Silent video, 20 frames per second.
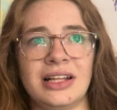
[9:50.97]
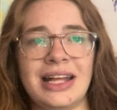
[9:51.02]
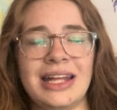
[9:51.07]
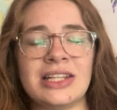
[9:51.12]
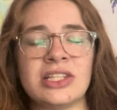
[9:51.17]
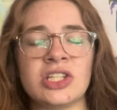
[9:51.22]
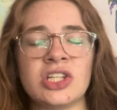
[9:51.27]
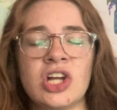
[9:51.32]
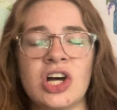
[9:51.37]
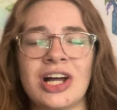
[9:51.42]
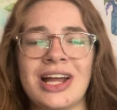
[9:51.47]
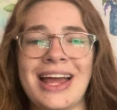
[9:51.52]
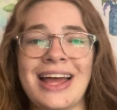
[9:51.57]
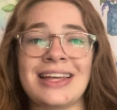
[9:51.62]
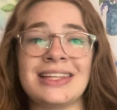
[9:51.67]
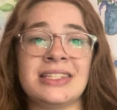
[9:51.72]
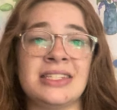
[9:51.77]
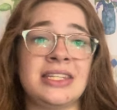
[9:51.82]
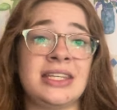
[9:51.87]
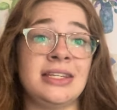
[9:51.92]
it's not
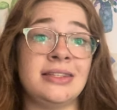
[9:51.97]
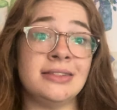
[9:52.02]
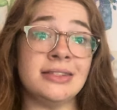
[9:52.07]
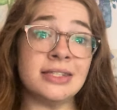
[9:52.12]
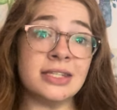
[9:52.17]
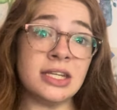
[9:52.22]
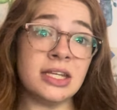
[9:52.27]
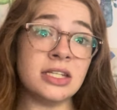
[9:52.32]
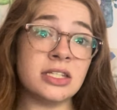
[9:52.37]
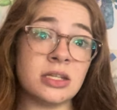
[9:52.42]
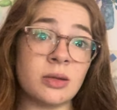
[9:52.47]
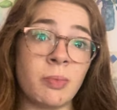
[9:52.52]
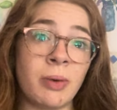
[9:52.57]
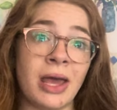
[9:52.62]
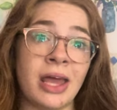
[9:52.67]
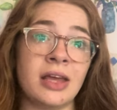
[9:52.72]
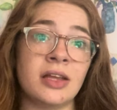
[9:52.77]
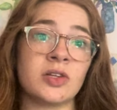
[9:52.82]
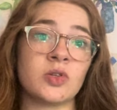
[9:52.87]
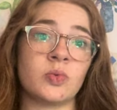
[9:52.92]
as easy to
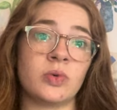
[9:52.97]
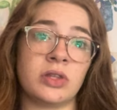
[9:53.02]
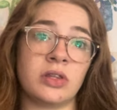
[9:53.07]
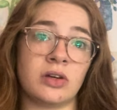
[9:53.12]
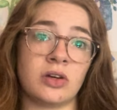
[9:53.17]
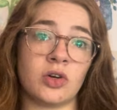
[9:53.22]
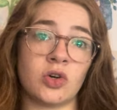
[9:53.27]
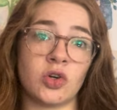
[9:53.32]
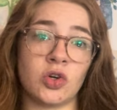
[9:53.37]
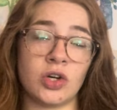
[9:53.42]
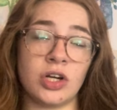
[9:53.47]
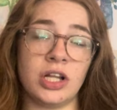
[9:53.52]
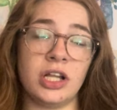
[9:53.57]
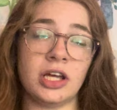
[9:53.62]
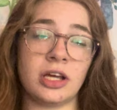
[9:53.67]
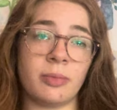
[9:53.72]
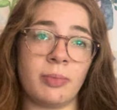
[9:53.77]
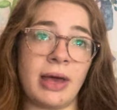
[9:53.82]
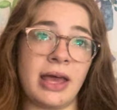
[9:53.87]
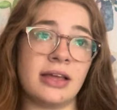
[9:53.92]
paint with
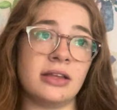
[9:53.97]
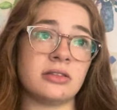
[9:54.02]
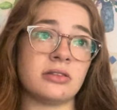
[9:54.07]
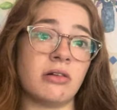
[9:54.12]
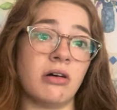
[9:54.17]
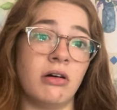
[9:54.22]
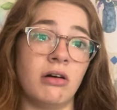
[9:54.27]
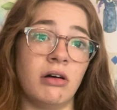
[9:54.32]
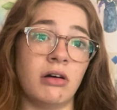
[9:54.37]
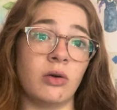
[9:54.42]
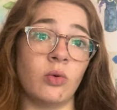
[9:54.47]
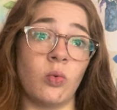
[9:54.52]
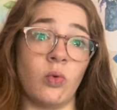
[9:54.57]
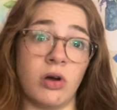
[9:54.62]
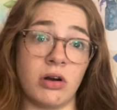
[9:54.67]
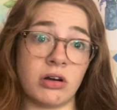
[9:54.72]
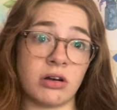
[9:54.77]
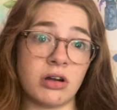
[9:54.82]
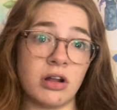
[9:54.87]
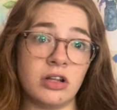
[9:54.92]
acrylic paint on
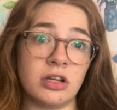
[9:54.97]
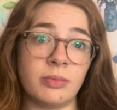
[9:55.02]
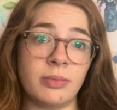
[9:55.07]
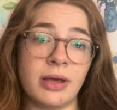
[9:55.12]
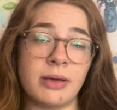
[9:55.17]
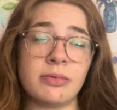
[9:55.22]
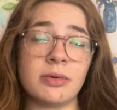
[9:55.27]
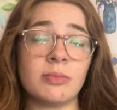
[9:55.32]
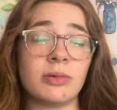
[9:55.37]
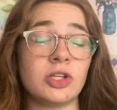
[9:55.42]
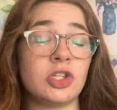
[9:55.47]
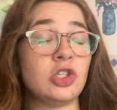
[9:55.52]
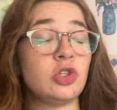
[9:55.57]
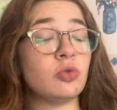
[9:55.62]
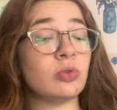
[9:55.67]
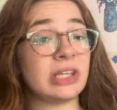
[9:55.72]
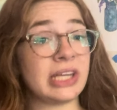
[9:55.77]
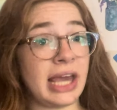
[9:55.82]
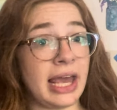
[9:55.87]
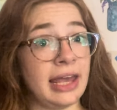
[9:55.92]
watercolor paper, but you
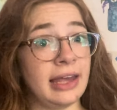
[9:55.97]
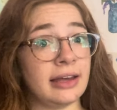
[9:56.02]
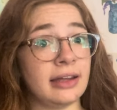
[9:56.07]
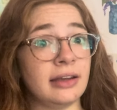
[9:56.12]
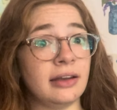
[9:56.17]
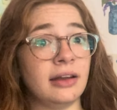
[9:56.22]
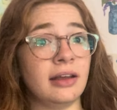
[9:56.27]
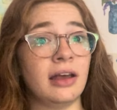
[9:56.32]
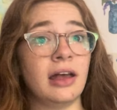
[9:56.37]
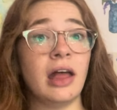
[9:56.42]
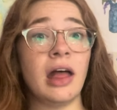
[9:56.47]
can.